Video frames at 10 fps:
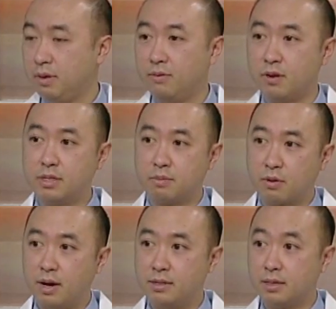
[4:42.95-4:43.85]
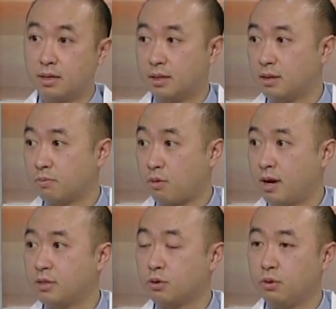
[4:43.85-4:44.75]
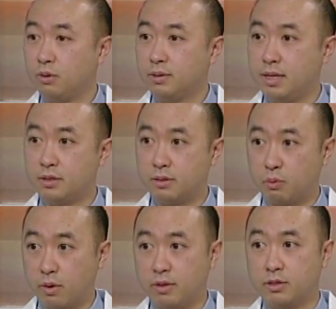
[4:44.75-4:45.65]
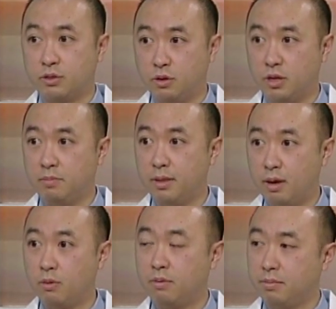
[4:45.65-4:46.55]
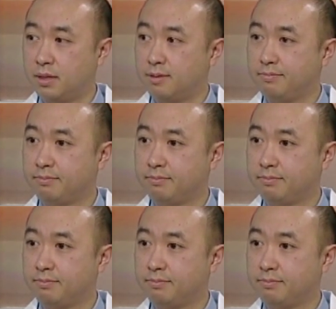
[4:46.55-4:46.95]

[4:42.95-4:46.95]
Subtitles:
you'd be very surprised. It could comprise your whole day's worth of sodium in that one meal.